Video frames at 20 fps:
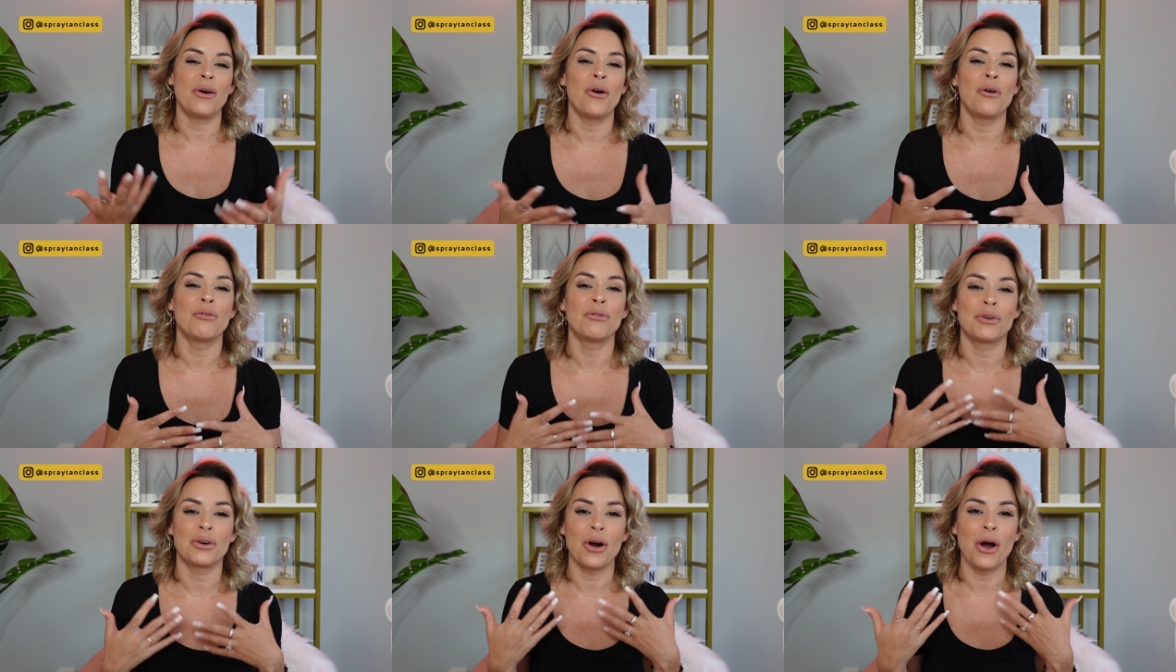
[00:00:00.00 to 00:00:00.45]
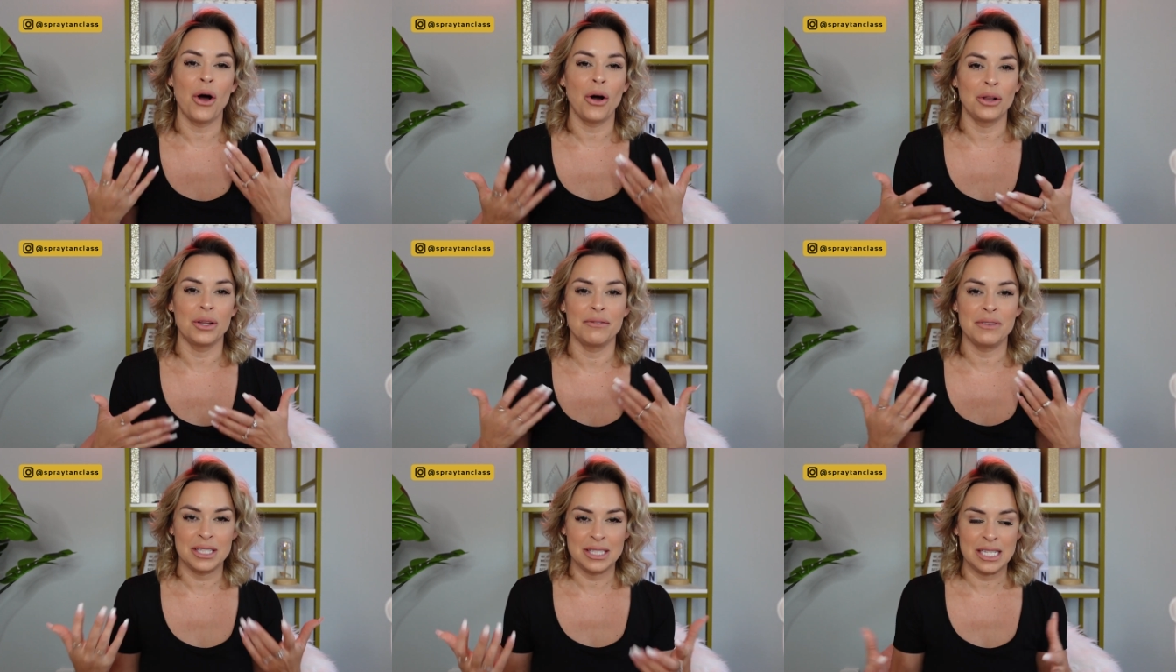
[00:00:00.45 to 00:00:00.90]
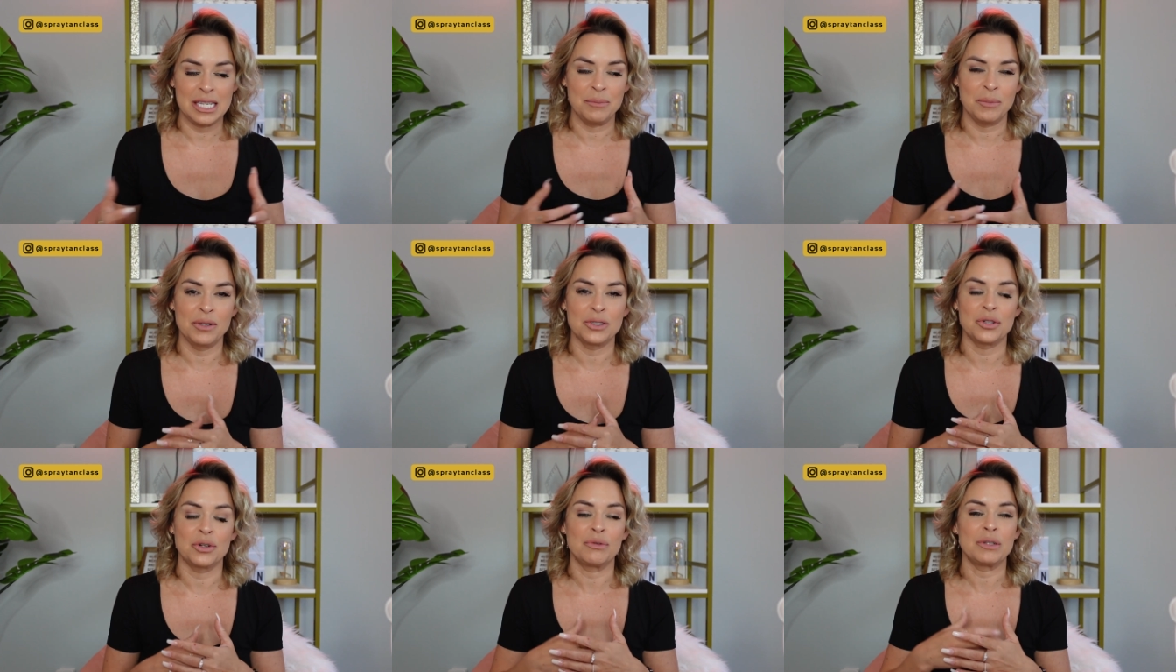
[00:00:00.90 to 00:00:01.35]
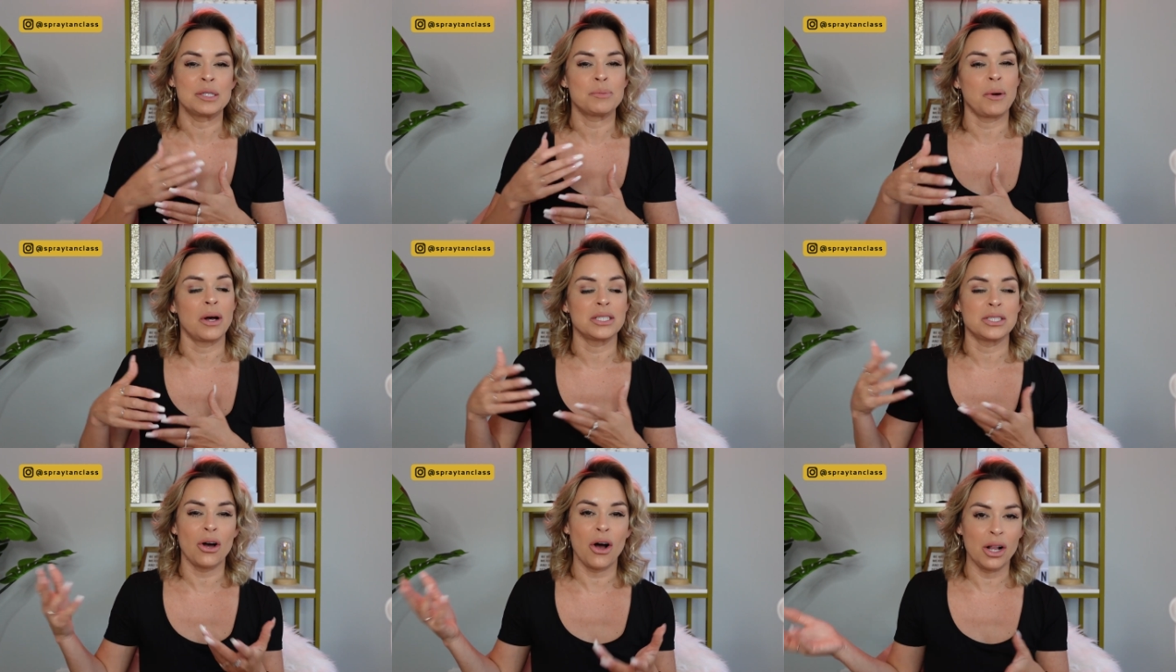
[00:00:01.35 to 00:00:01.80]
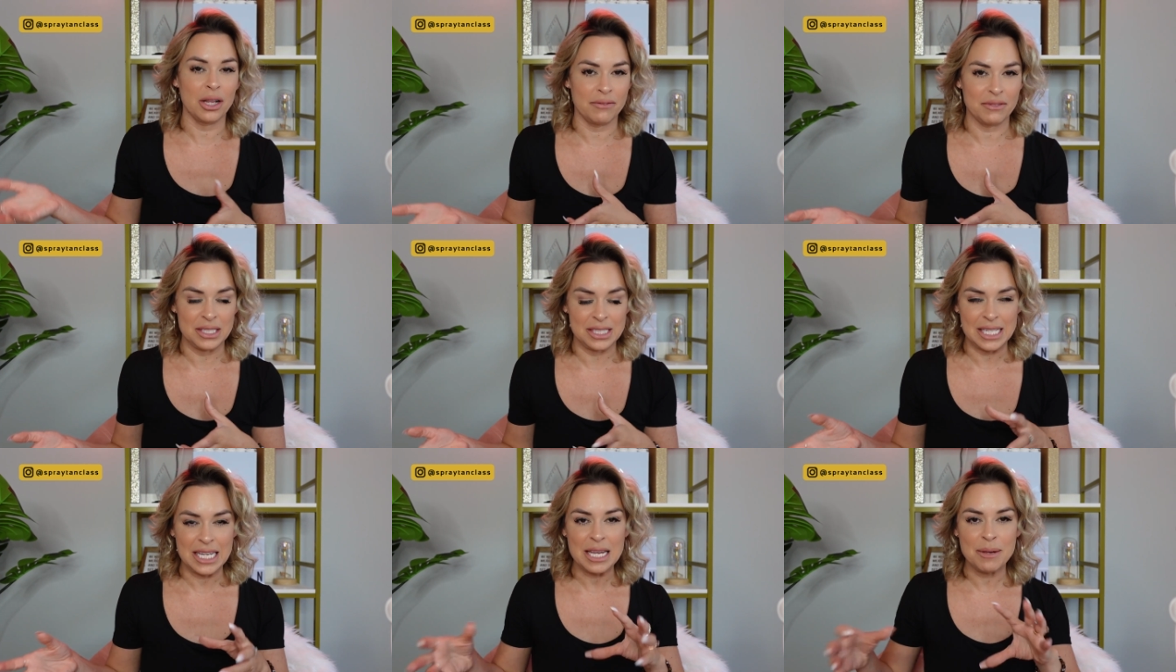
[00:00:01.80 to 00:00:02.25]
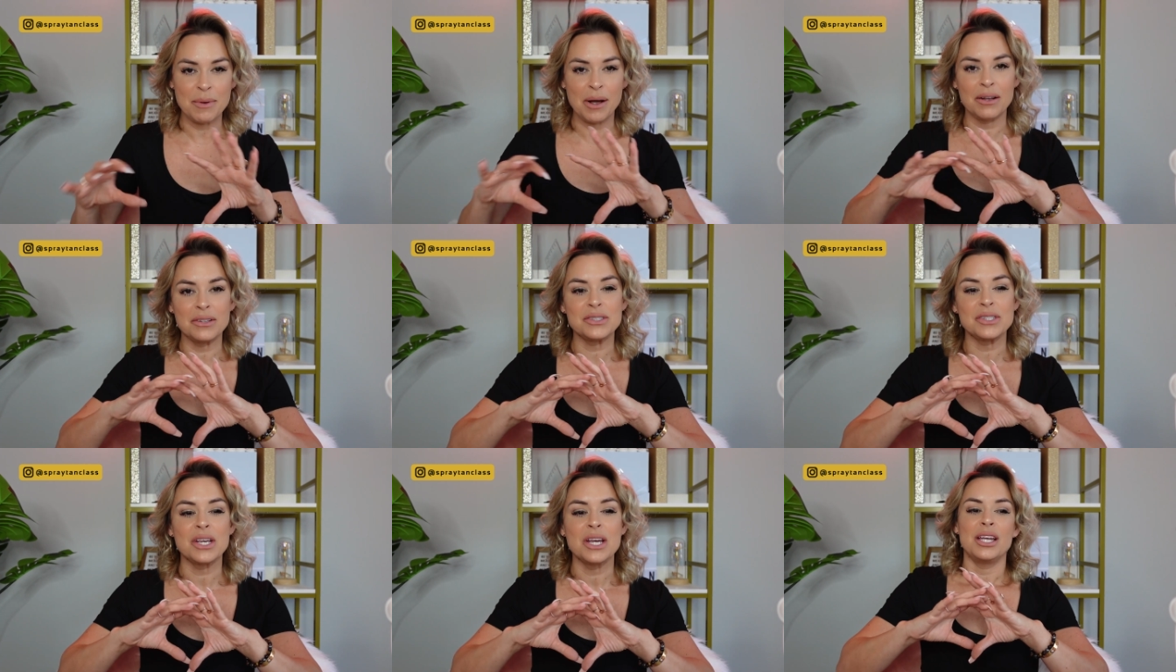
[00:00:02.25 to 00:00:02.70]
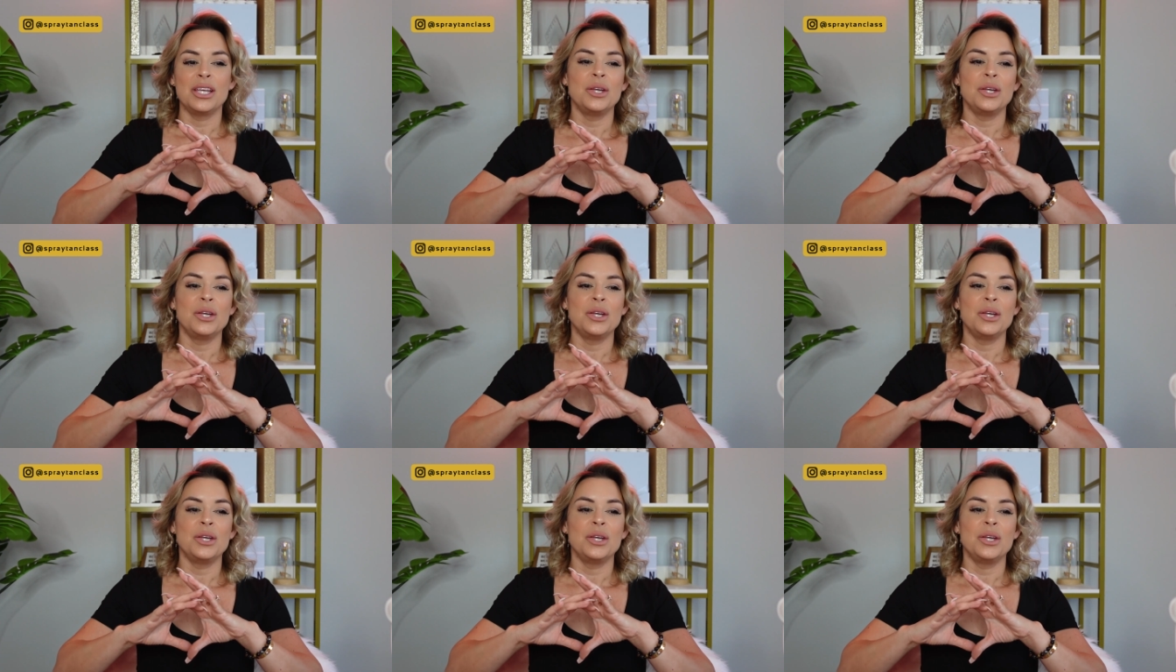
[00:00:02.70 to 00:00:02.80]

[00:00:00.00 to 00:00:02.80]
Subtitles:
over all of these emails or respond to all of these emails,